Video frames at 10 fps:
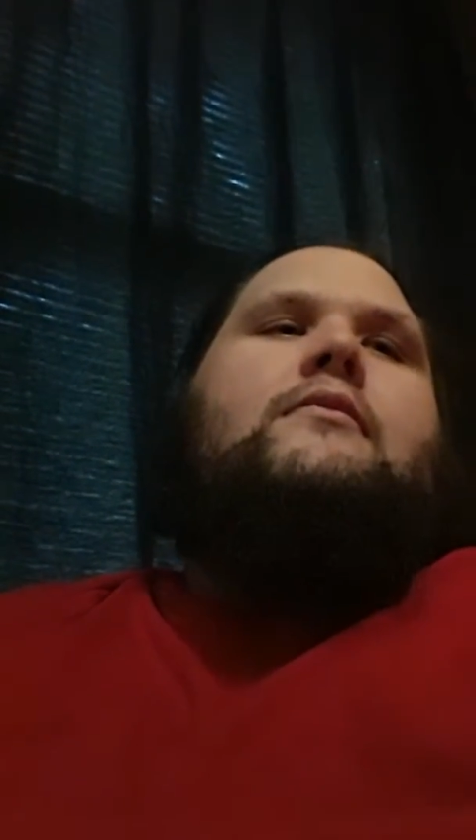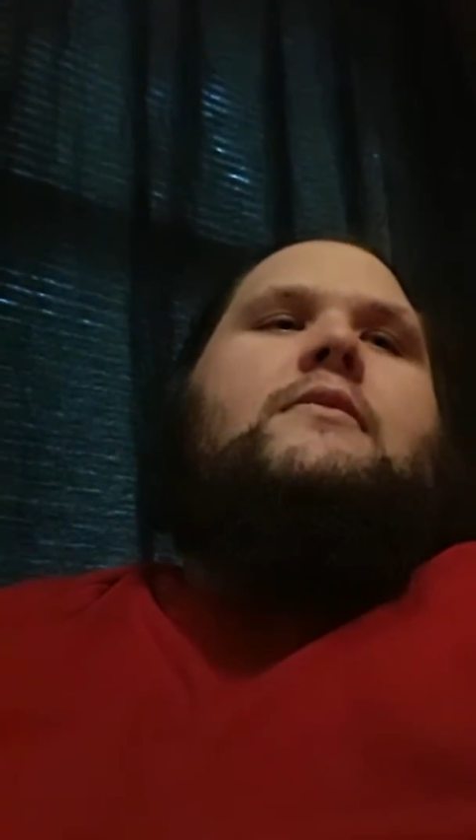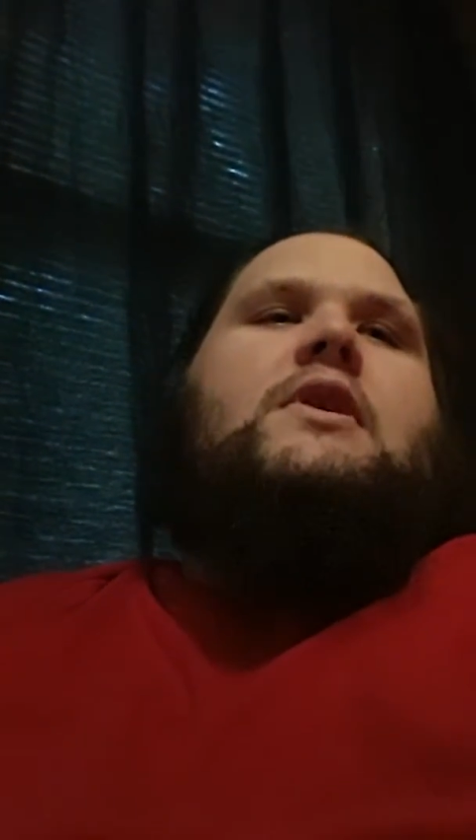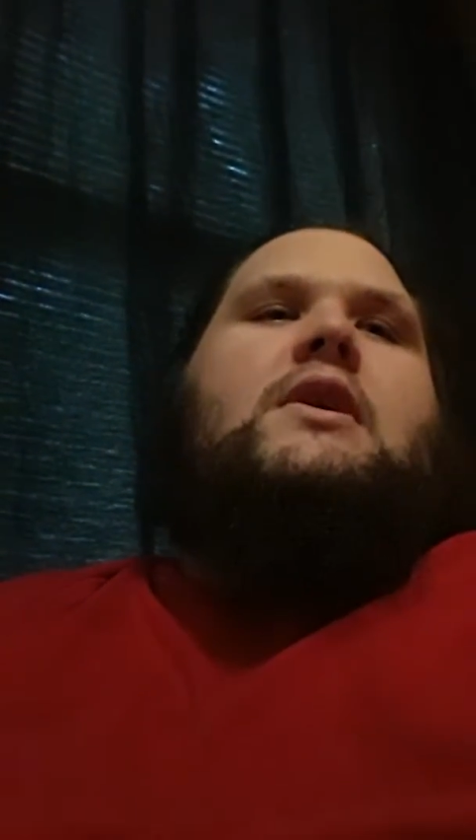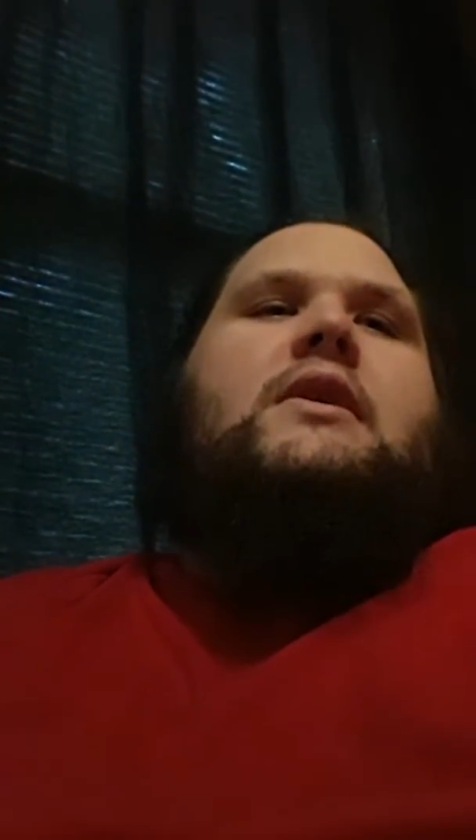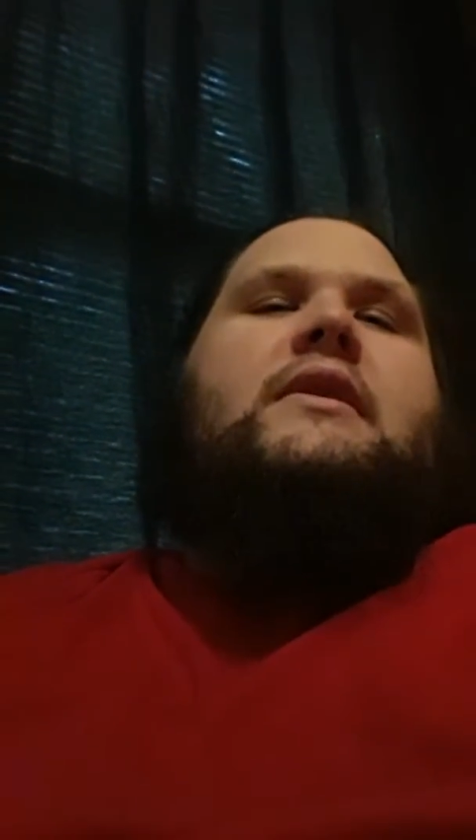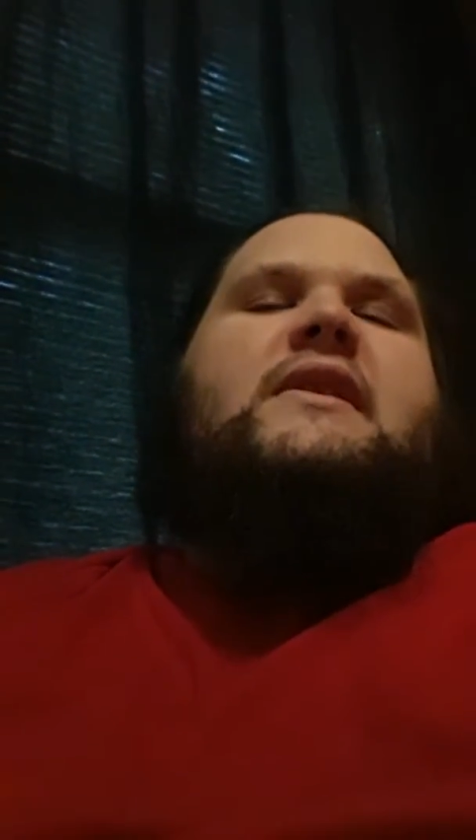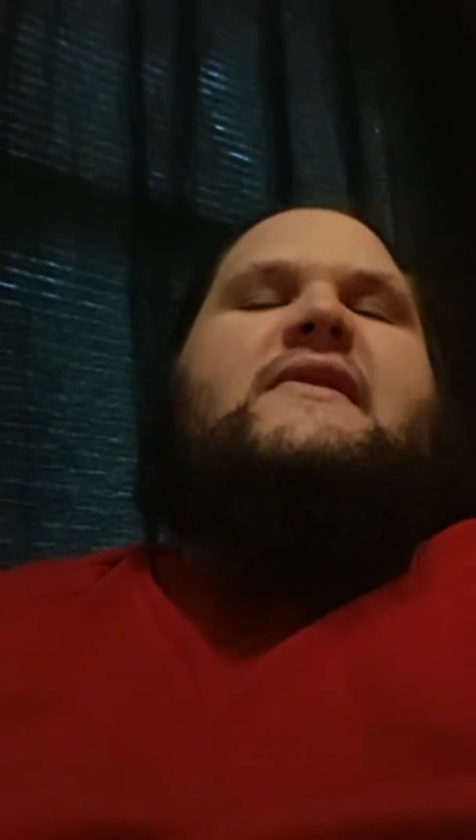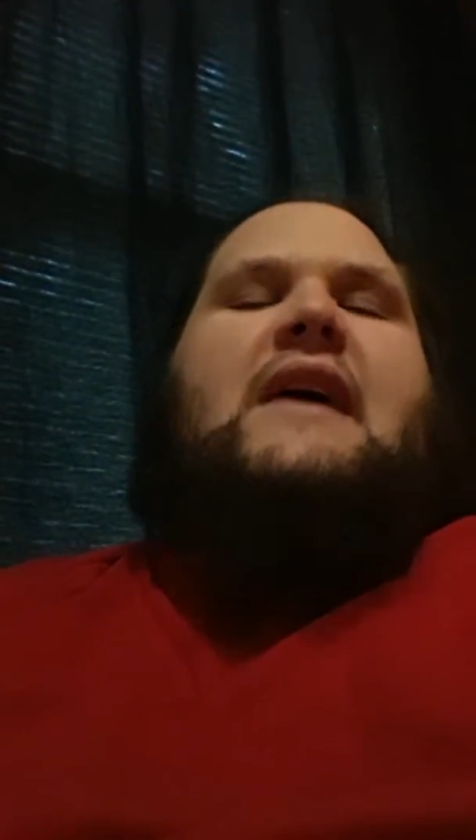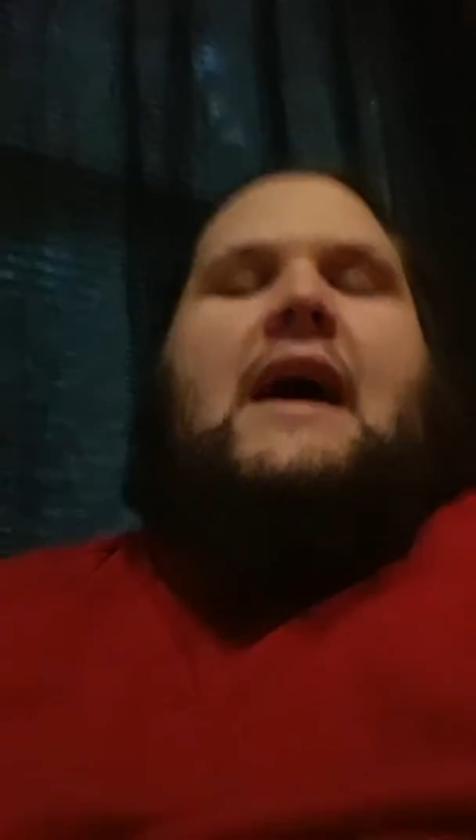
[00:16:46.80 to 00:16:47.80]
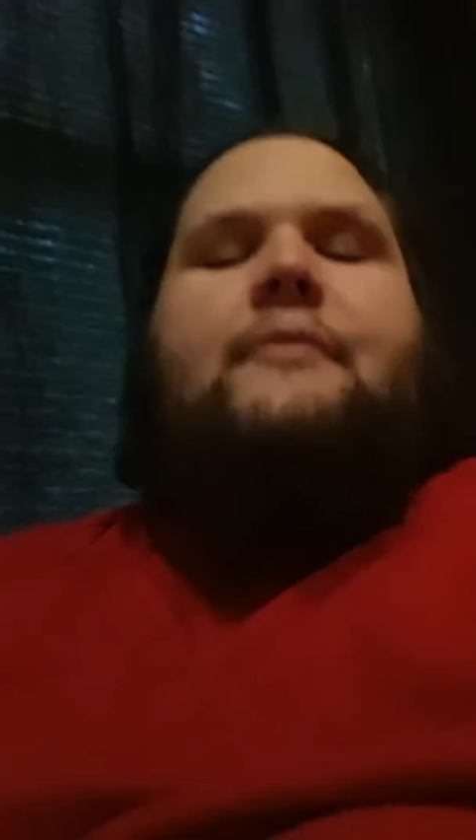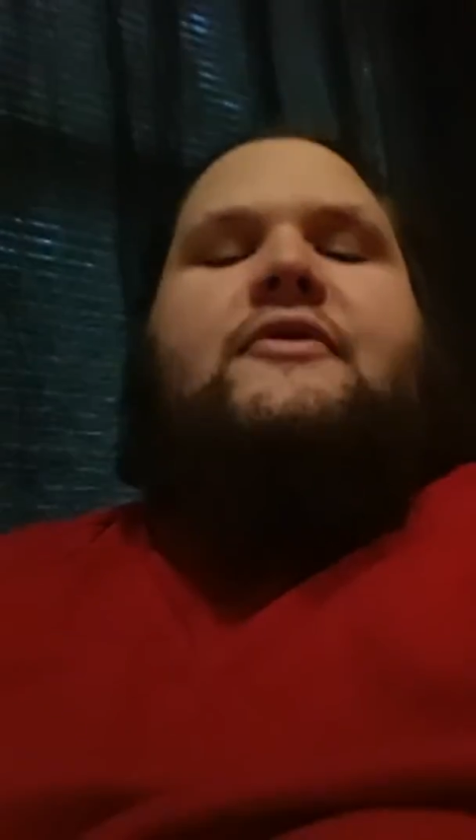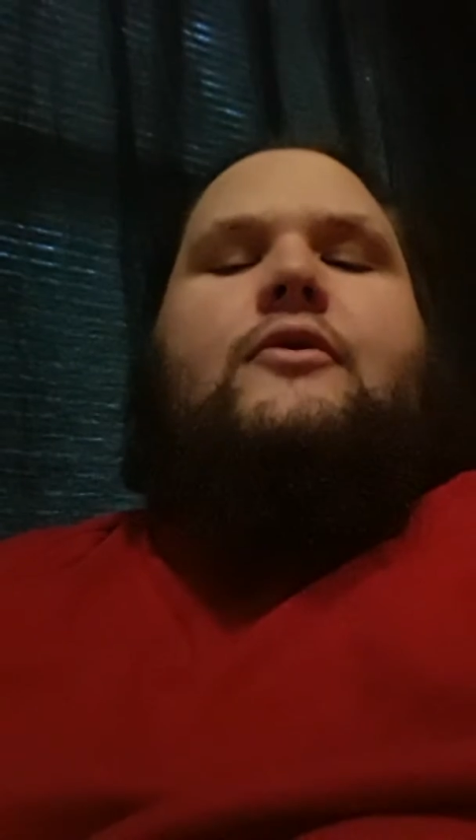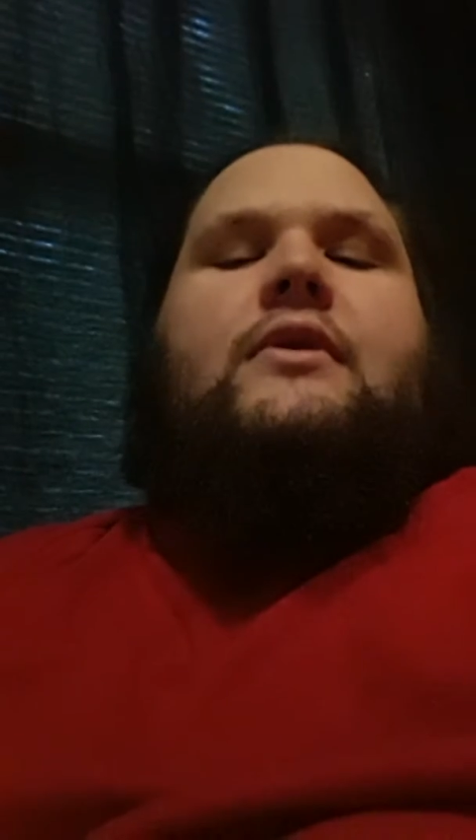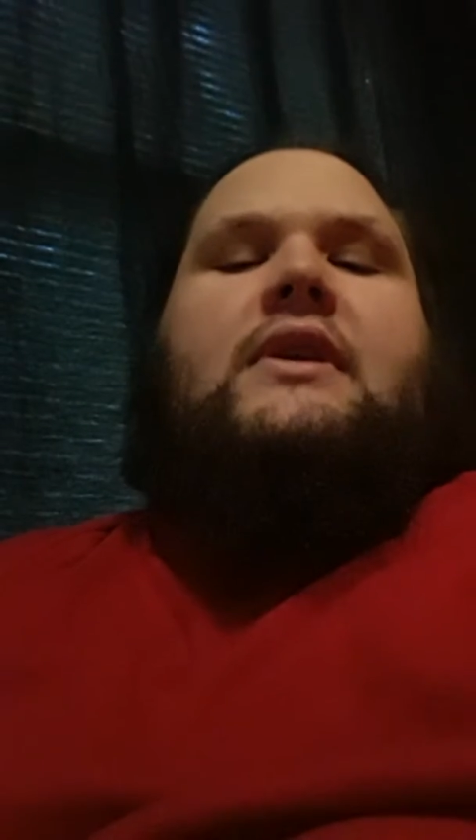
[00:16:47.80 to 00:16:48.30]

Unless absolutely